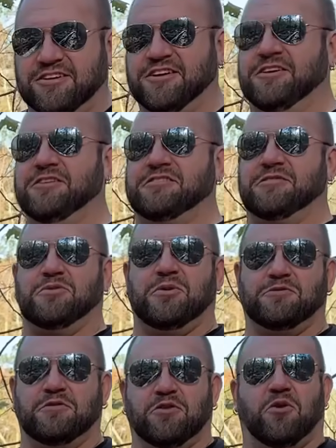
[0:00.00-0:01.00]
to use than
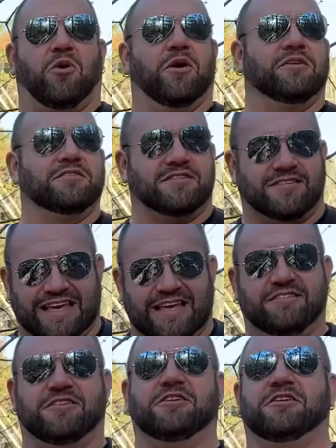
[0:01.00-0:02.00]
Wolf River coils. It's
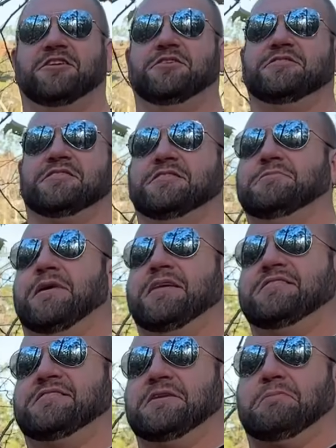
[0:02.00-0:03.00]
easier to use than the
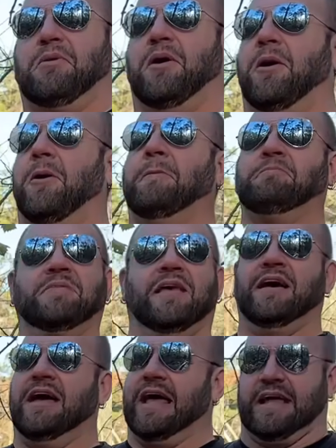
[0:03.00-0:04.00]
Buddistick Pro.
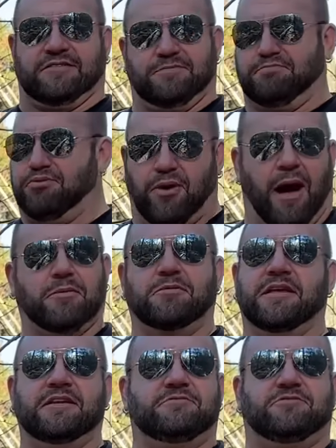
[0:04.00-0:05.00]
It's
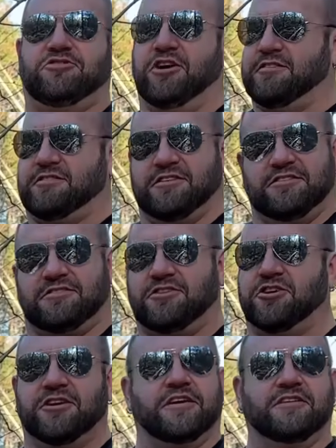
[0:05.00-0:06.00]
probably just as
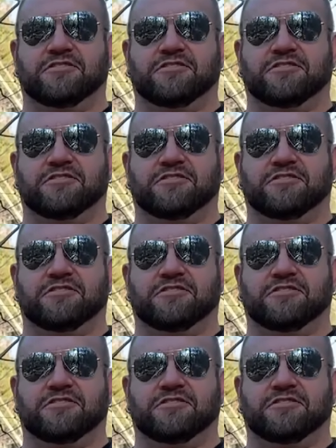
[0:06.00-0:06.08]
good in